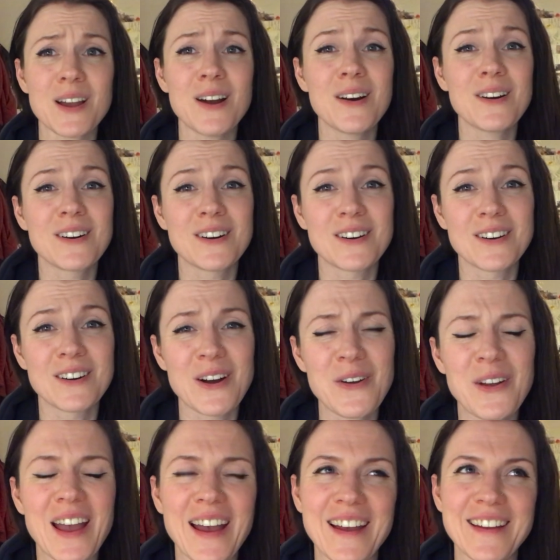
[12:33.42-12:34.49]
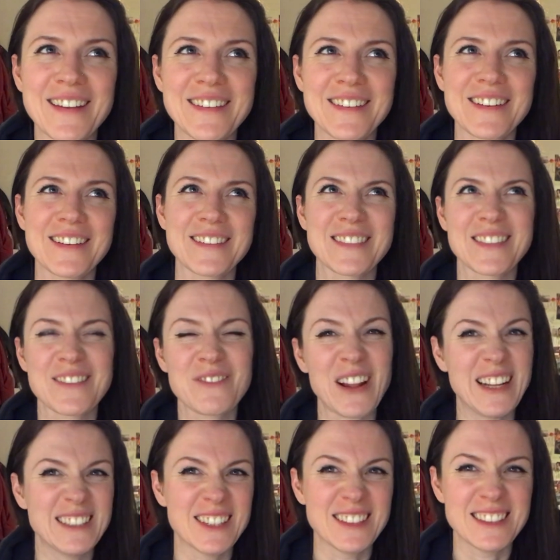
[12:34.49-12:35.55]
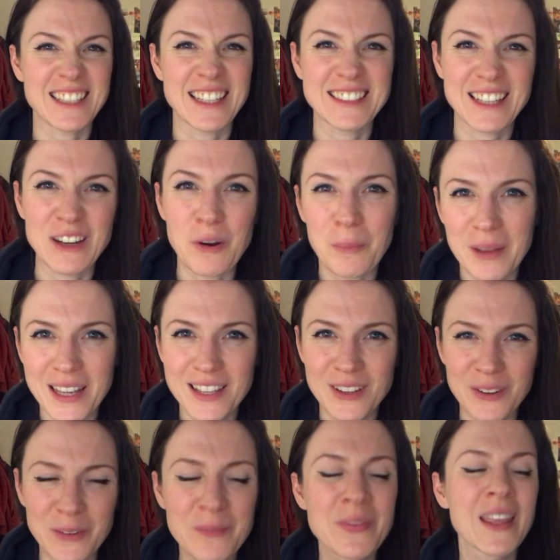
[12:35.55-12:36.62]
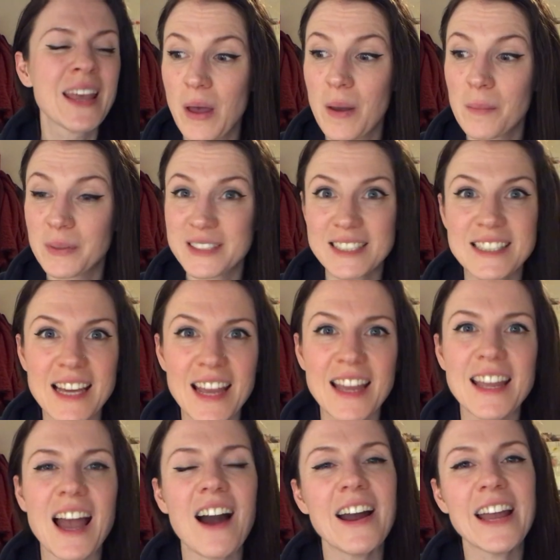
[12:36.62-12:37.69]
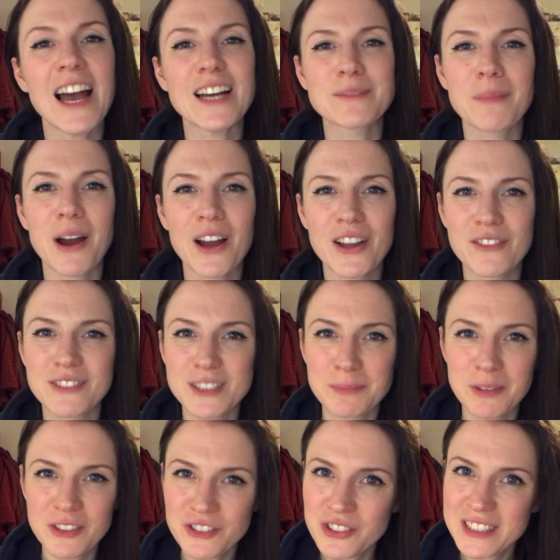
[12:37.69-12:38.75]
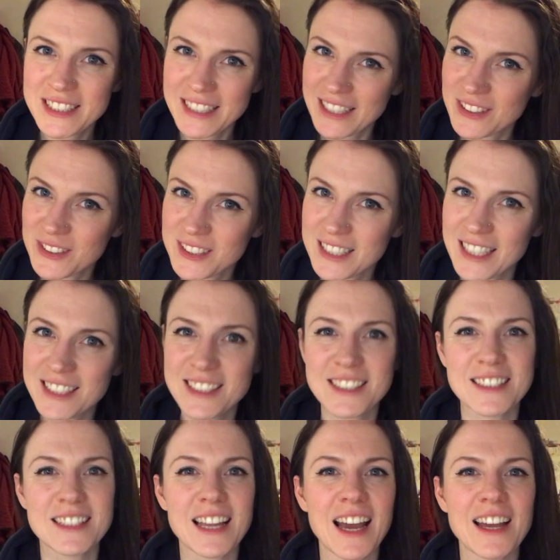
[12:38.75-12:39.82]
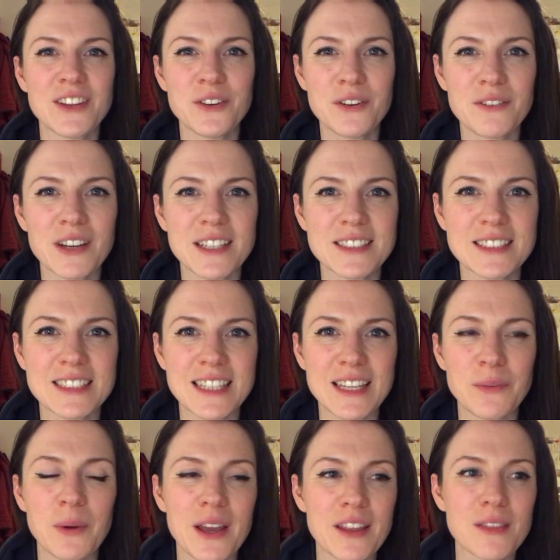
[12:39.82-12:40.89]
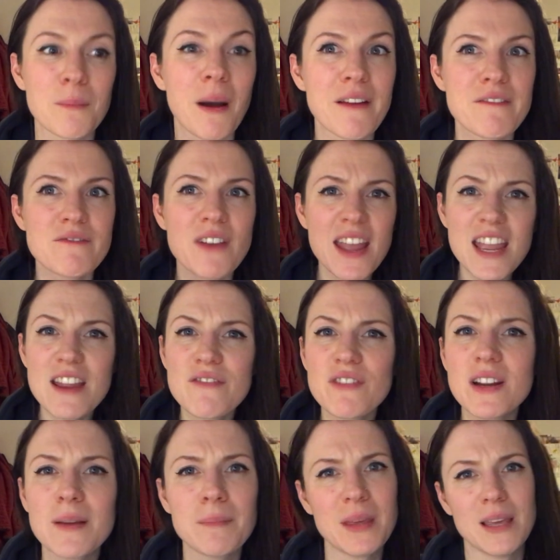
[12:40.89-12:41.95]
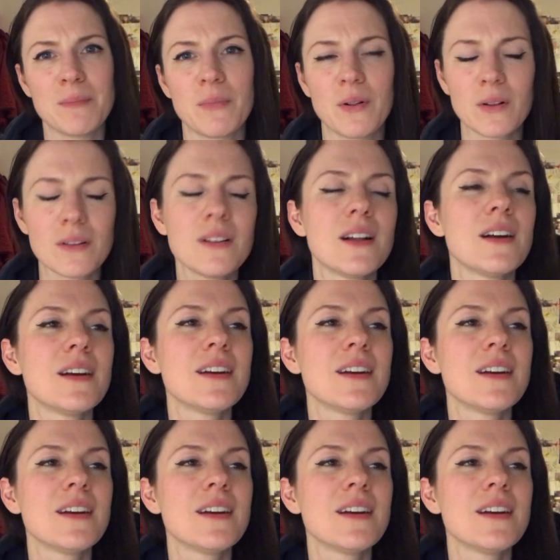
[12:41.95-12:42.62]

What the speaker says: oh, okay, Valentine's Day is a little bit cute. But today I had my respiratory skills session at university with my favourite people.